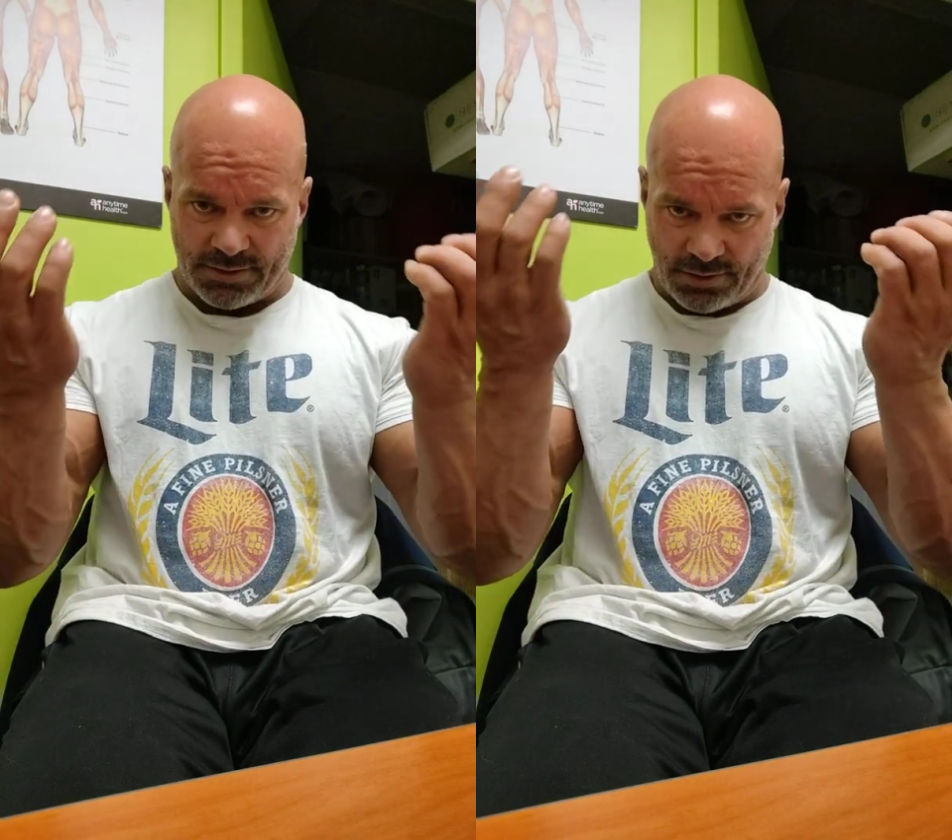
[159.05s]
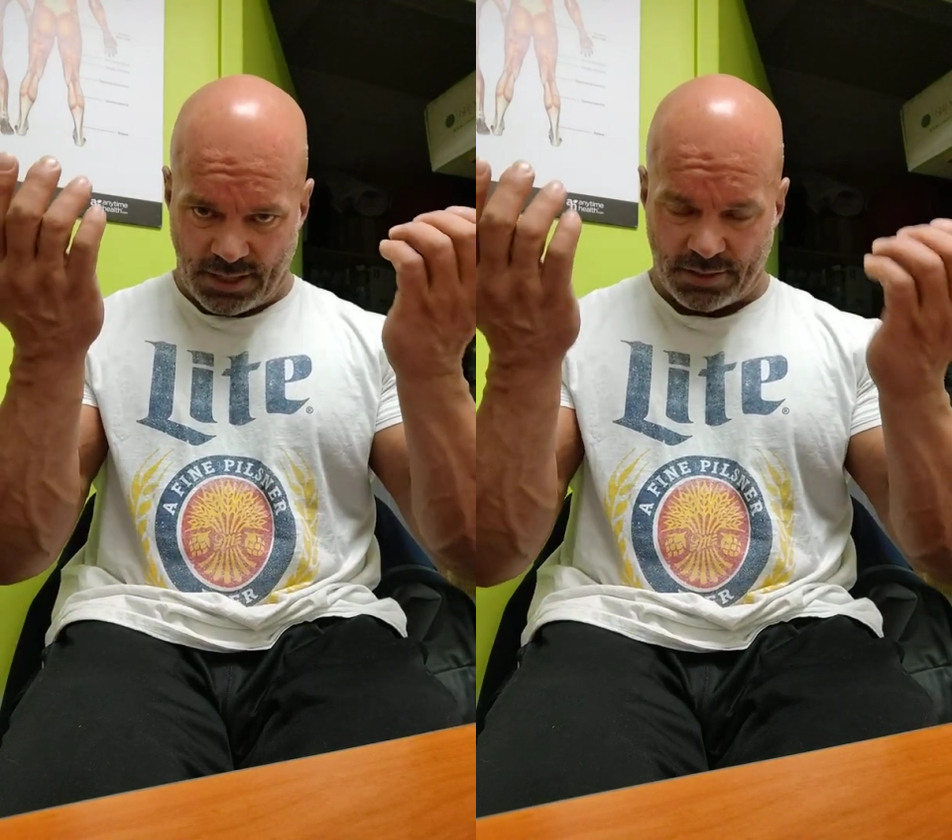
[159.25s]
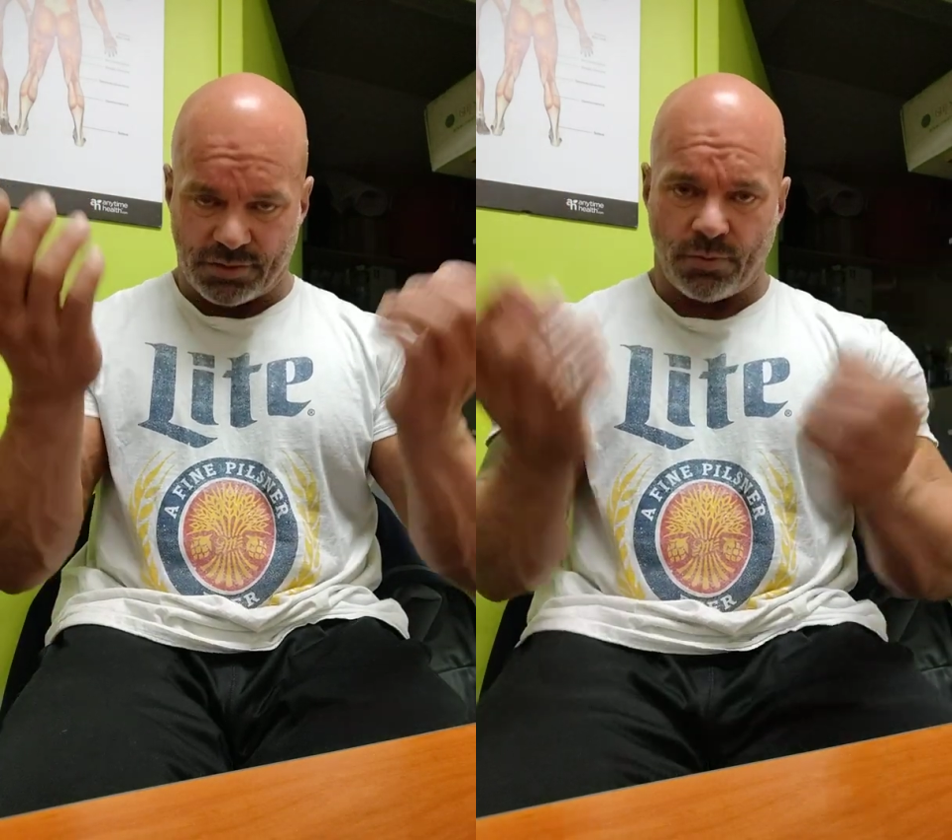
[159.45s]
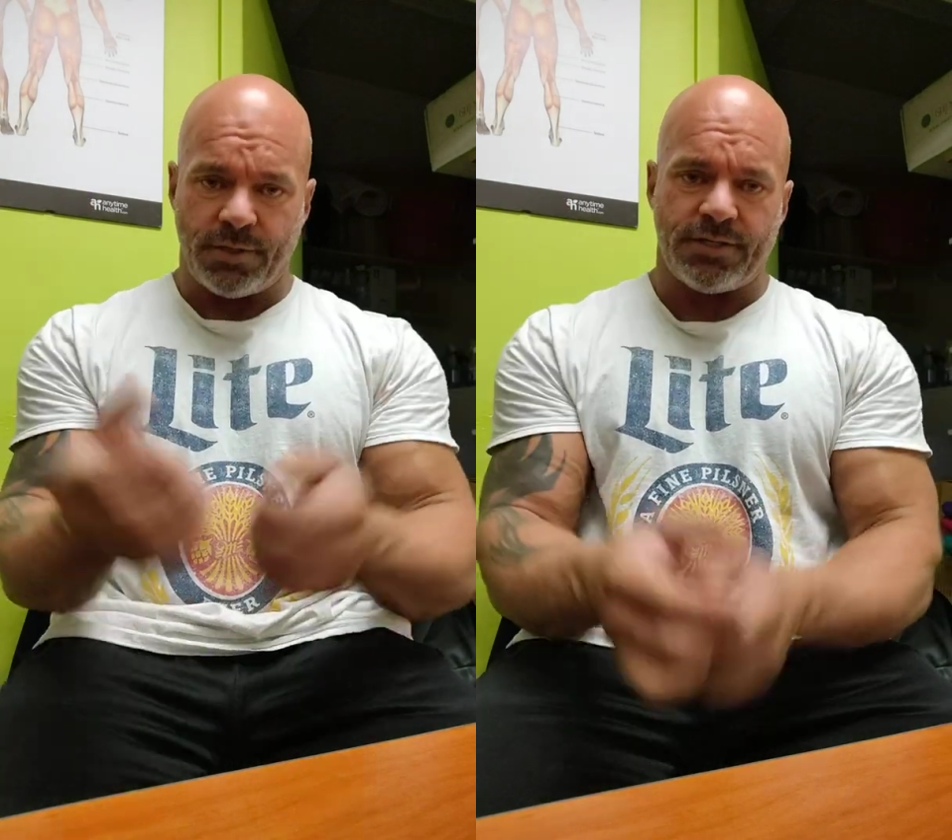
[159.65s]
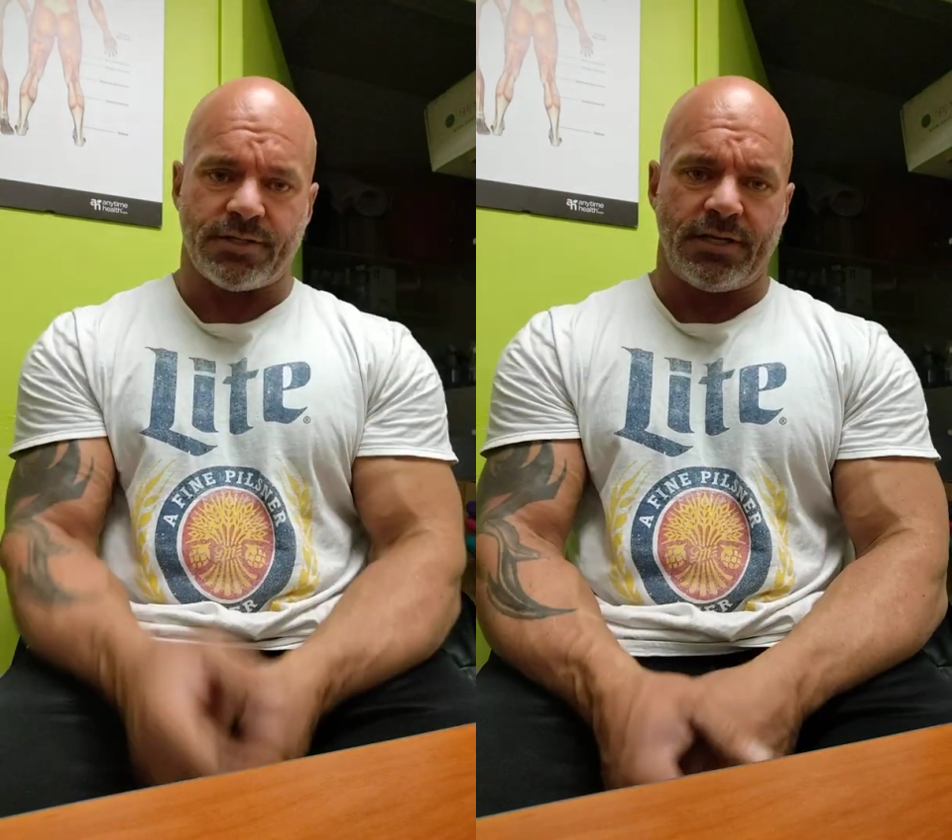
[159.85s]
and you got to
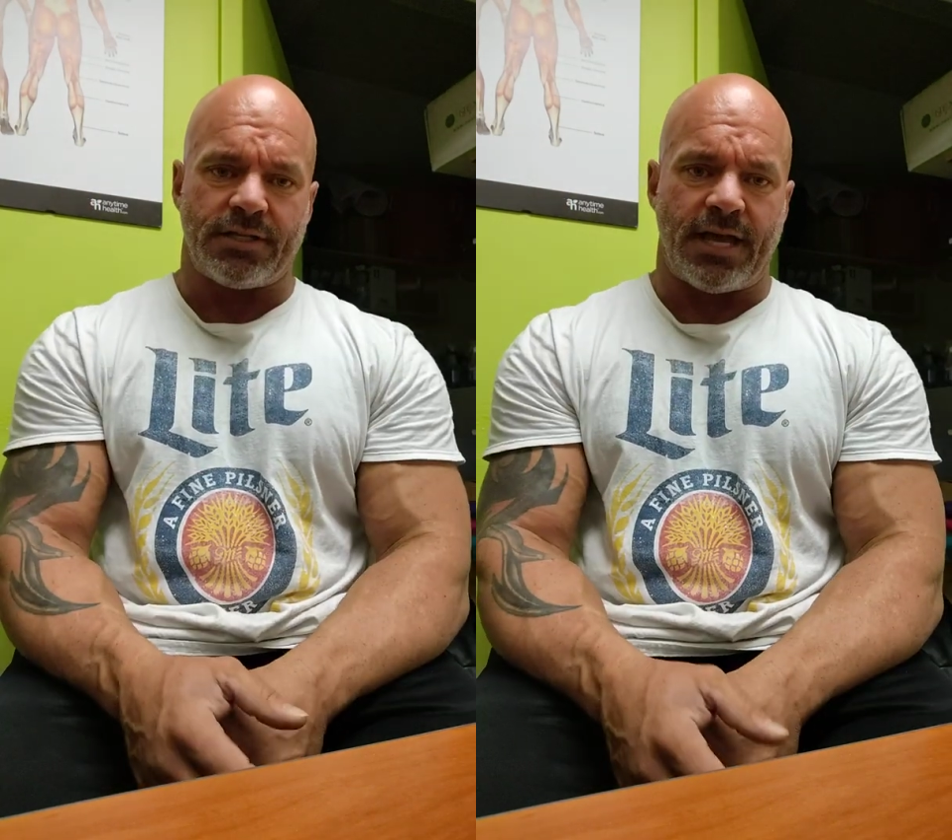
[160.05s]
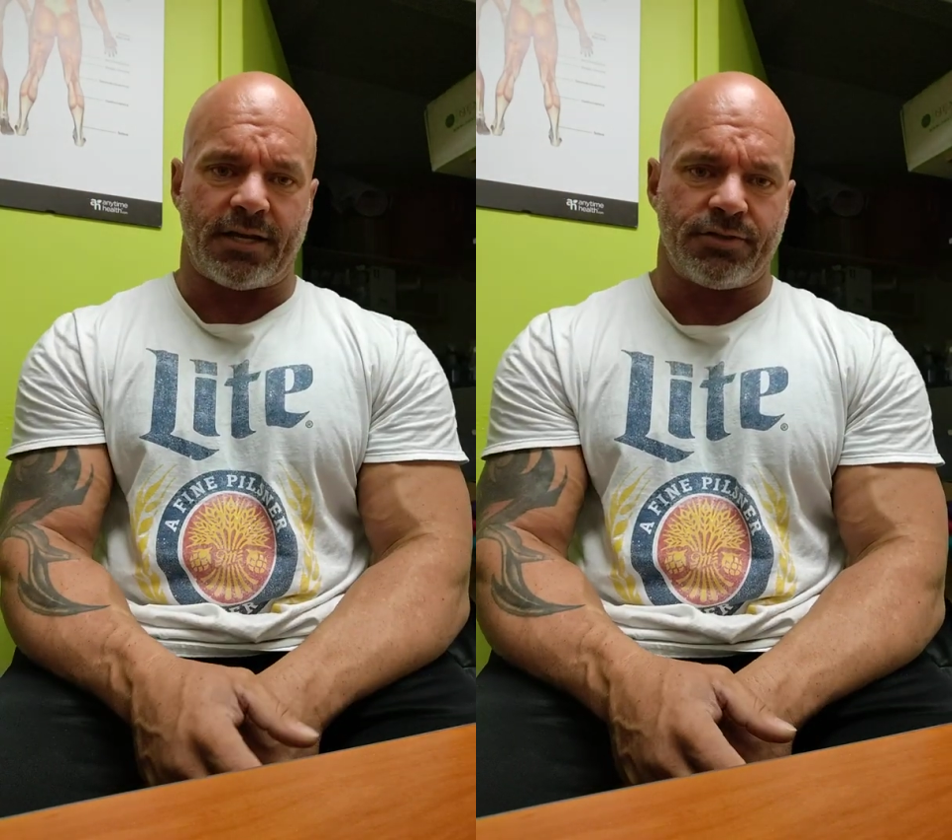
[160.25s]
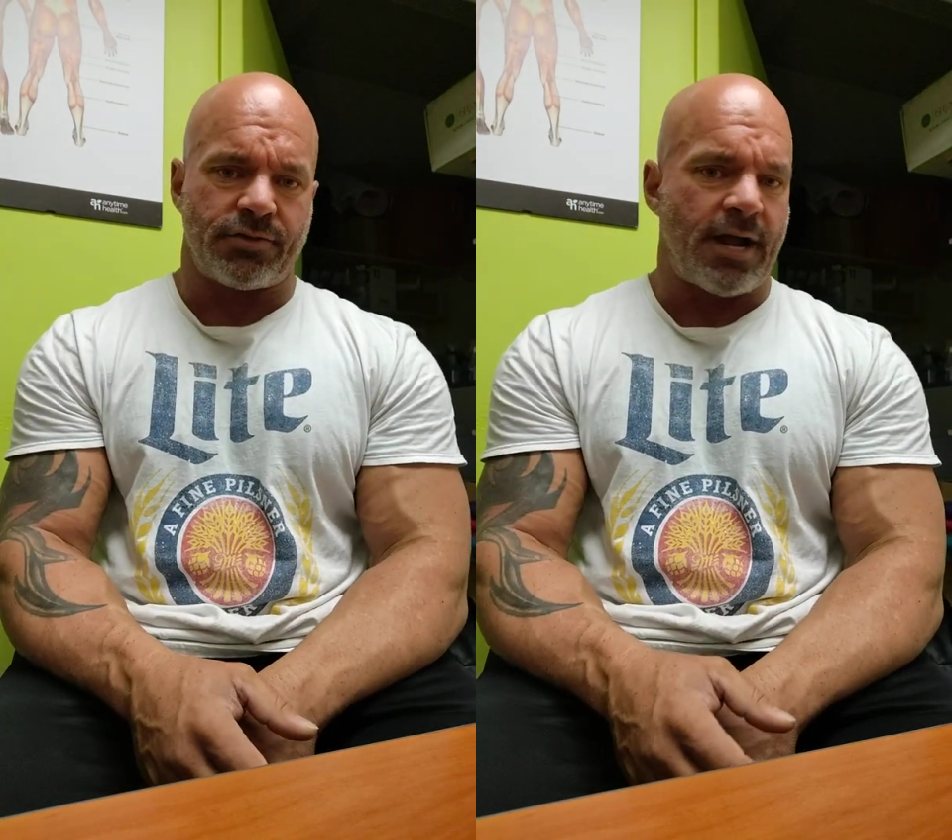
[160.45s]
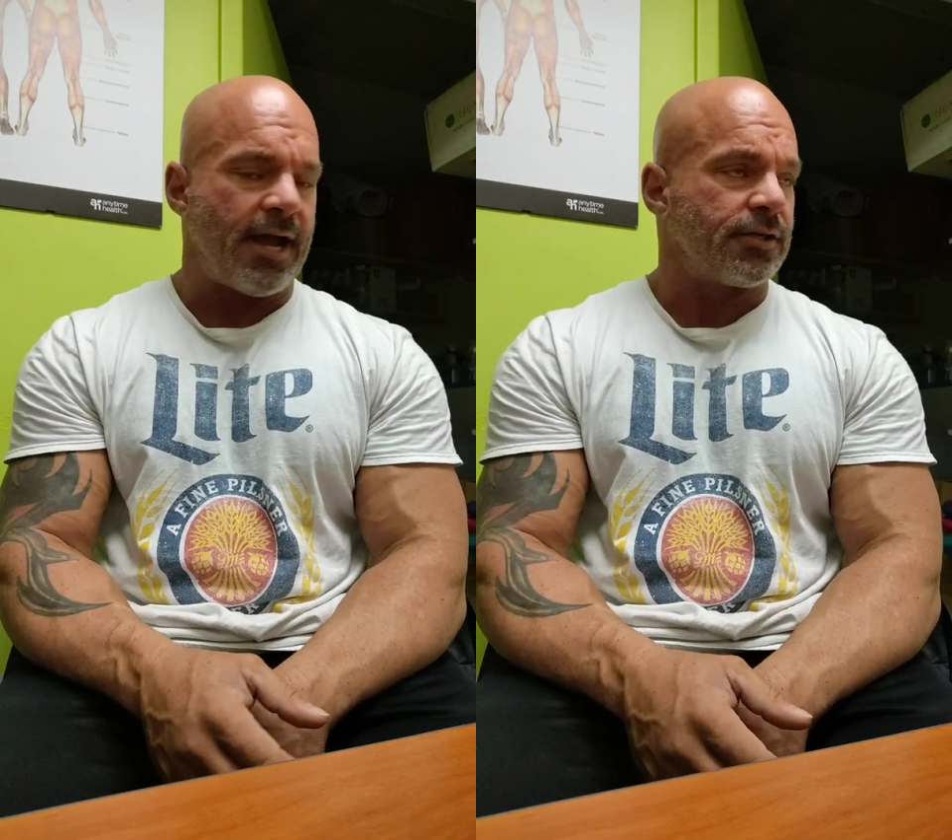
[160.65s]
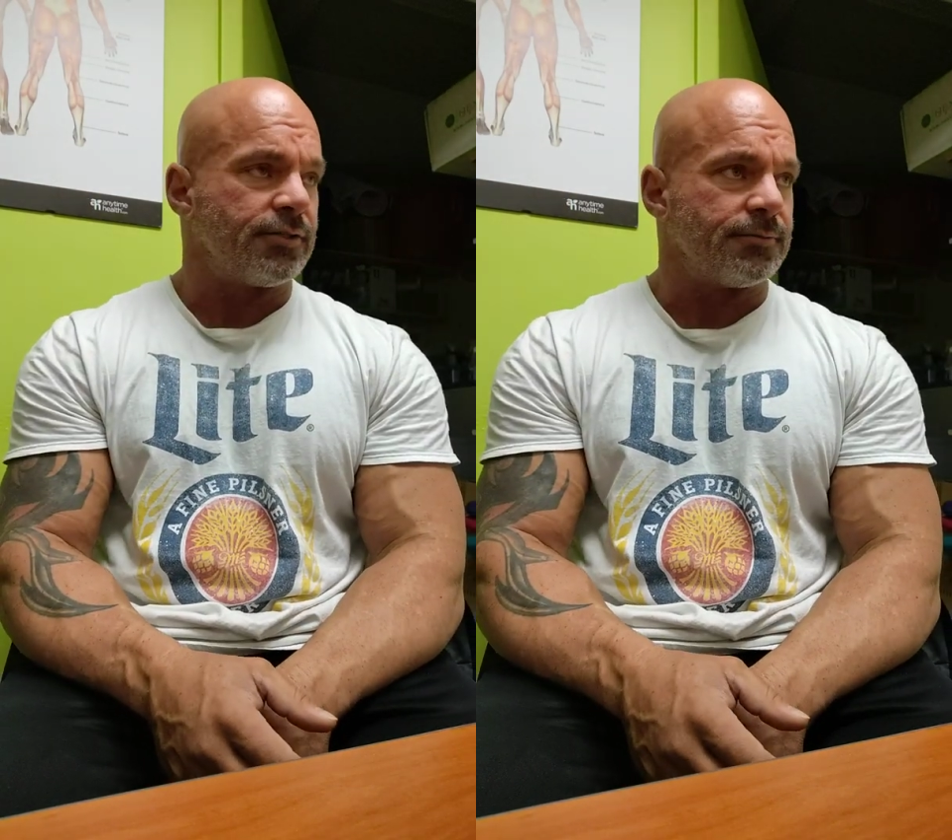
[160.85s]
squeeze and get that
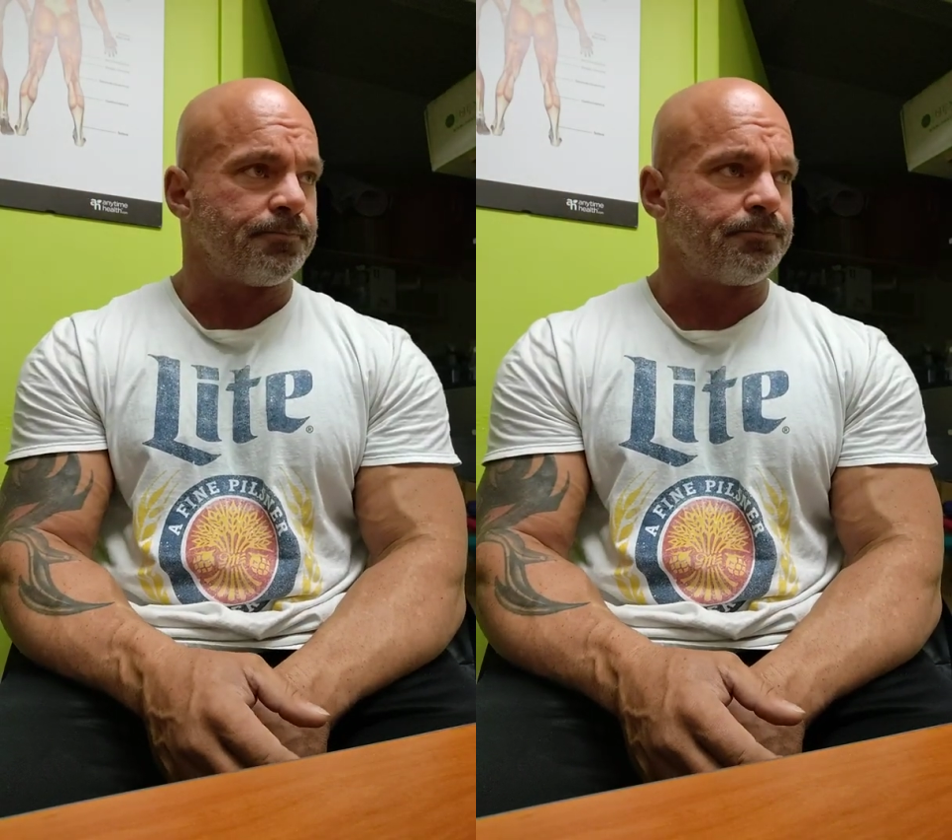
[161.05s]
contraction.